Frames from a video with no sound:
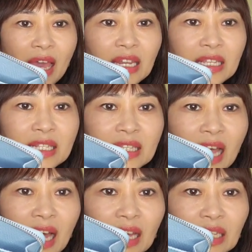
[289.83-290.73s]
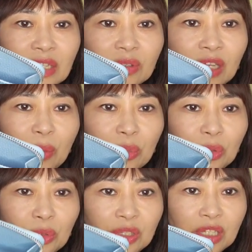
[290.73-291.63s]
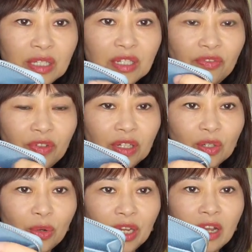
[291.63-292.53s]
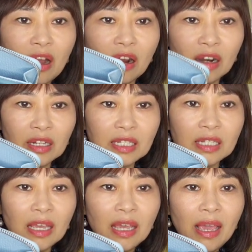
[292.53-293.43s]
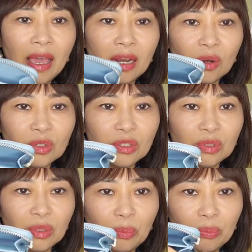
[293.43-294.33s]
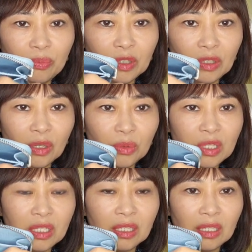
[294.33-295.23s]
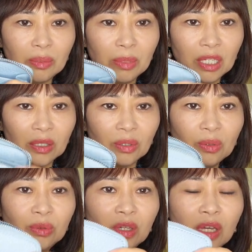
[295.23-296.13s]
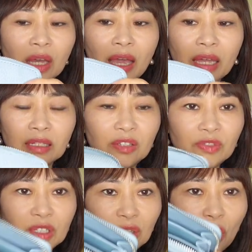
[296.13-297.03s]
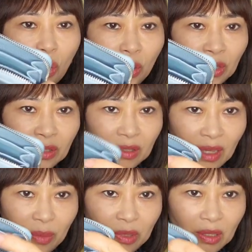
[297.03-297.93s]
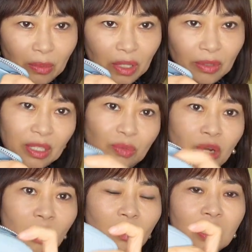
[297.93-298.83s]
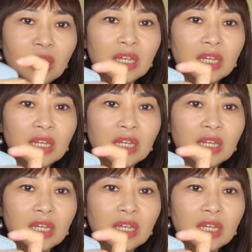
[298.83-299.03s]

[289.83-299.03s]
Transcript: And inside, you can put different credit cards and also the notes in the middle. And even the coin can be in the middle as well.